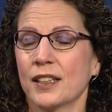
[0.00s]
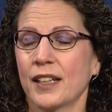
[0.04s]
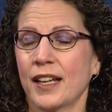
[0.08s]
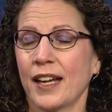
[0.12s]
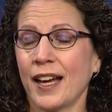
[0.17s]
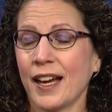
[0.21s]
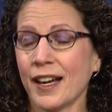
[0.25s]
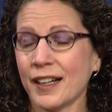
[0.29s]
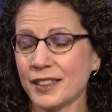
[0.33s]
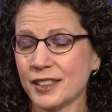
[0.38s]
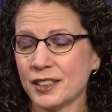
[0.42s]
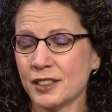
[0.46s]

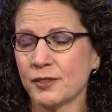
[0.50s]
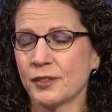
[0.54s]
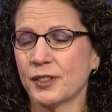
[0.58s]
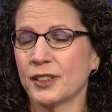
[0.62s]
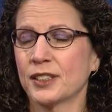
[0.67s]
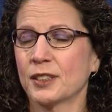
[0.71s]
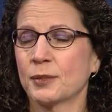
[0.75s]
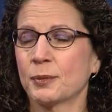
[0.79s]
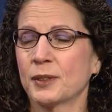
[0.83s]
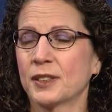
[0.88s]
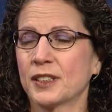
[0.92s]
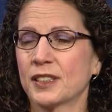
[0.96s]

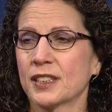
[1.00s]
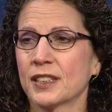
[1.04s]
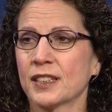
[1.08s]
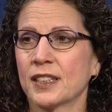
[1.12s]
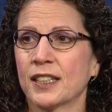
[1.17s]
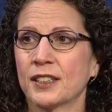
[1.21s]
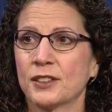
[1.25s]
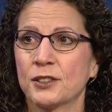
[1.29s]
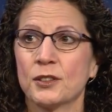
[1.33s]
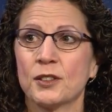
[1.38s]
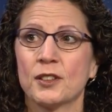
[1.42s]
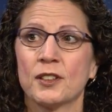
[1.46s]
activists would
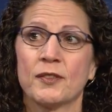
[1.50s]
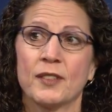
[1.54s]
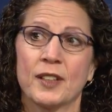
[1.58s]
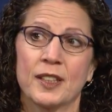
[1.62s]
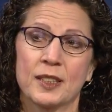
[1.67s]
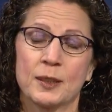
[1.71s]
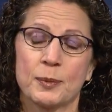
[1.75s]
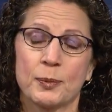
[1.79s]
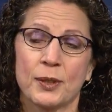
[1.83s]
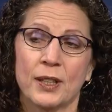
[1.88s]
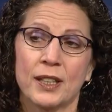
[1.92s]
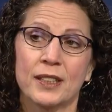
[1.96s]
select who the
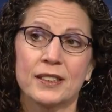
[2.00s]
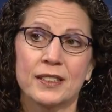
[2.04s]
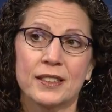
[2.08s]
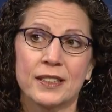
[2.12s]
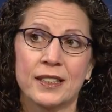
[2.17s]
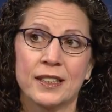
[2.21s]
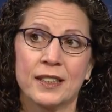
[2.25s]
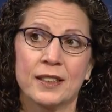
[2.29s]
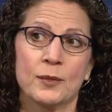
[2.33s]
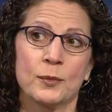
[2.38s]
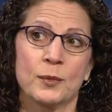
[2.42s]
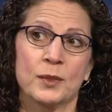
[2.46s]
vice
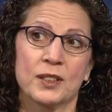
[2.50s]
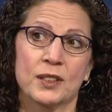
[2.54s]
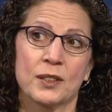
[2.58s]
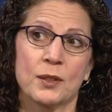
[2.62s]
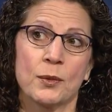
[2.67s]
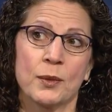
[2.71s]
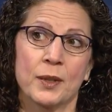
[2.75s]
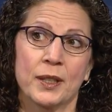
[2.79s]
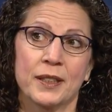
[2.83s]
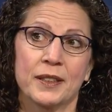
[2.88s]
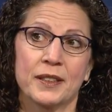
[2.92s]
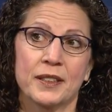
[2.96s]
president was
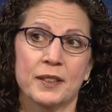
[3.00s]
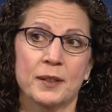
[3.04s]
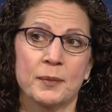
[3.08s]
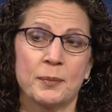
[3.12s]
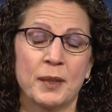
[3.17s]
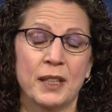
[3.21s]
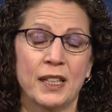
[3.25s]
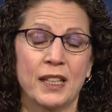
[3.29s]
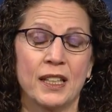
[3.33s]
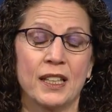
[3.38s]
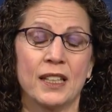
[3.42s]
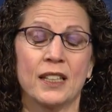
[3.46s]
going to
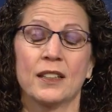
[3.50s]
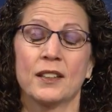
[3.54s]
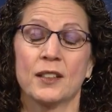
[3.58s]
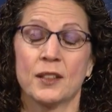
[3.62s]
be,